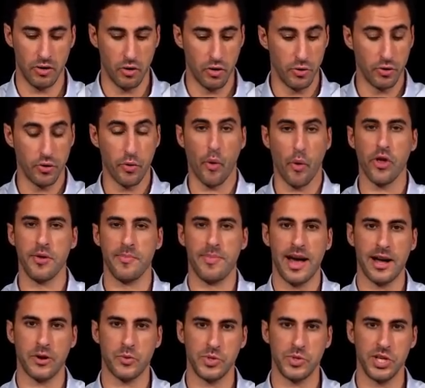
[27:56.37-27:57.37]
Or growing
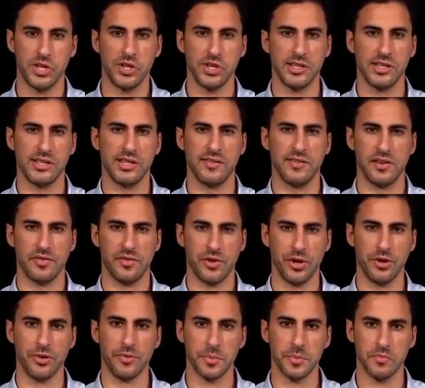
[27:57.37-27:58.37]
by acquisitions is even
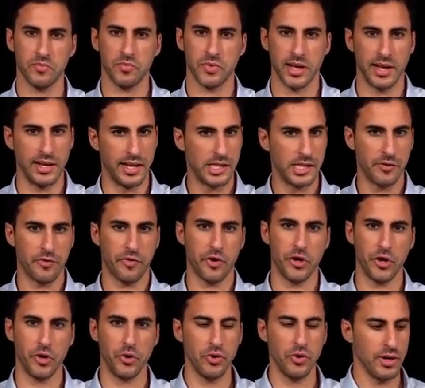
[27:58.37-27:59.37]
for you. And it's
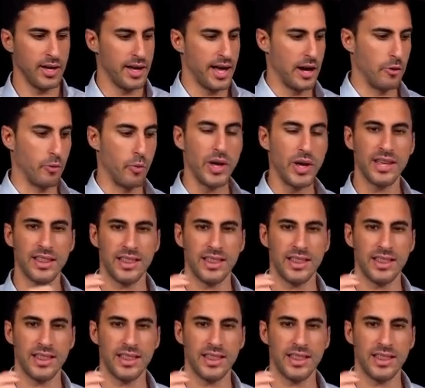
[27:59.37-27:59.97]
for you, and